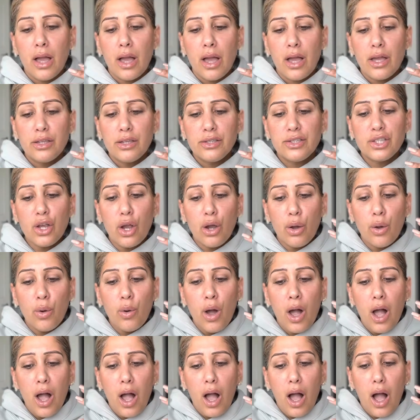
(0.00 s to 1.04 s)

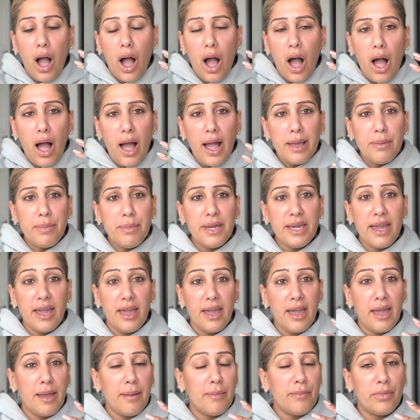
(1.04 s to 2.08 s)
So I
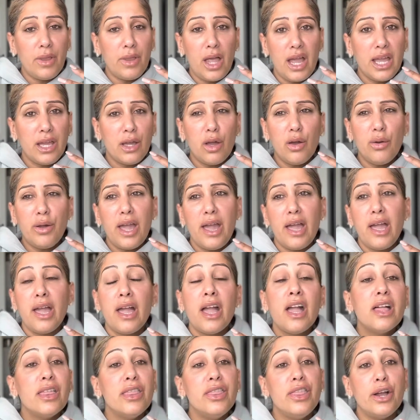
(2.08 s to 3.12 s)
became like,
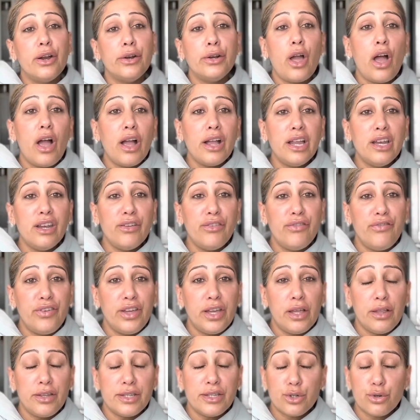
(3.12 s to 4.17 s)
okay, they're not going
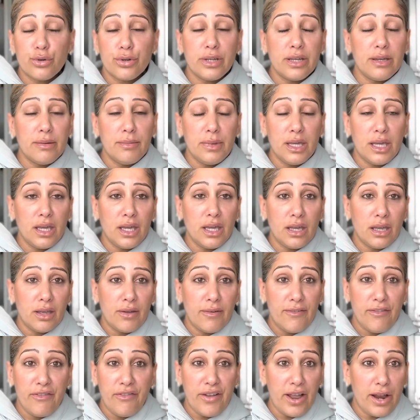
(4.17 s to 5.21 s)
to treat me
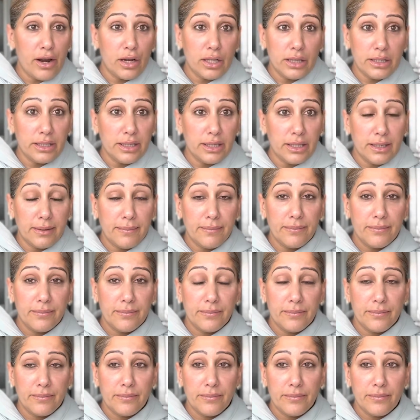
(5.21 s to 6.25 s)
fairly.
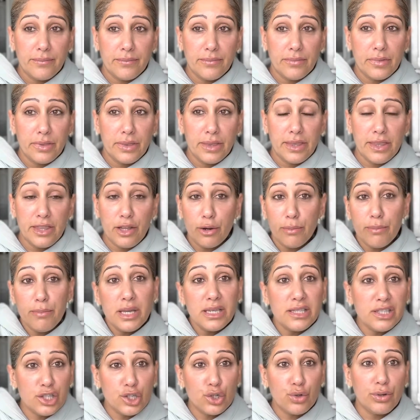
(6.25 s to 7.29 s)
They're
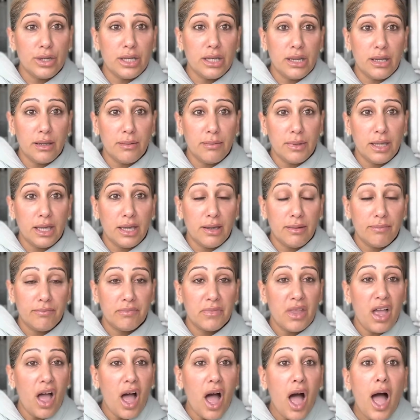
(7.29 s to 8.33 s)
mistreating me.
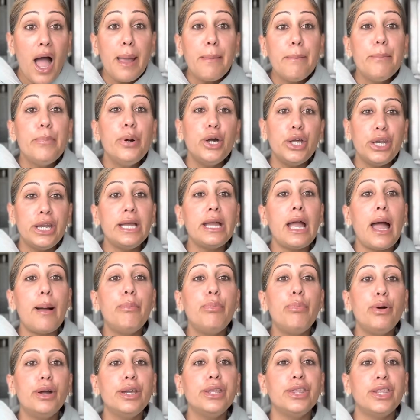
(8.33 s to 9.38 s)
I'm putting up
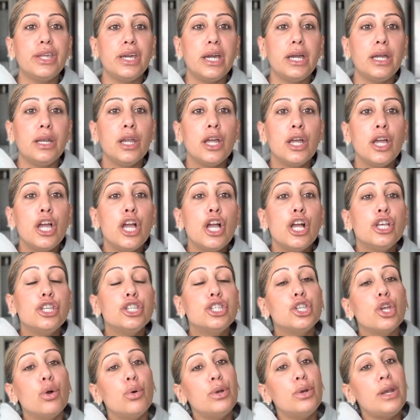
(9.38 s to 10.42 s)
with it.
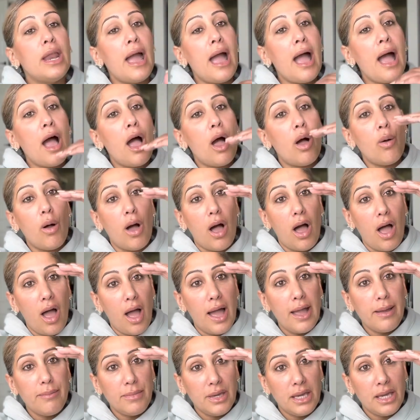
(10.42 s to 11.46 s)
So now
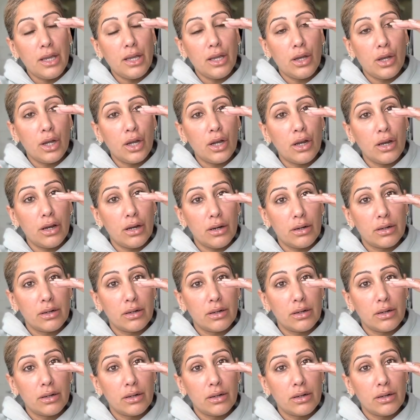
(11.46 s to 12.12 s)
I'm here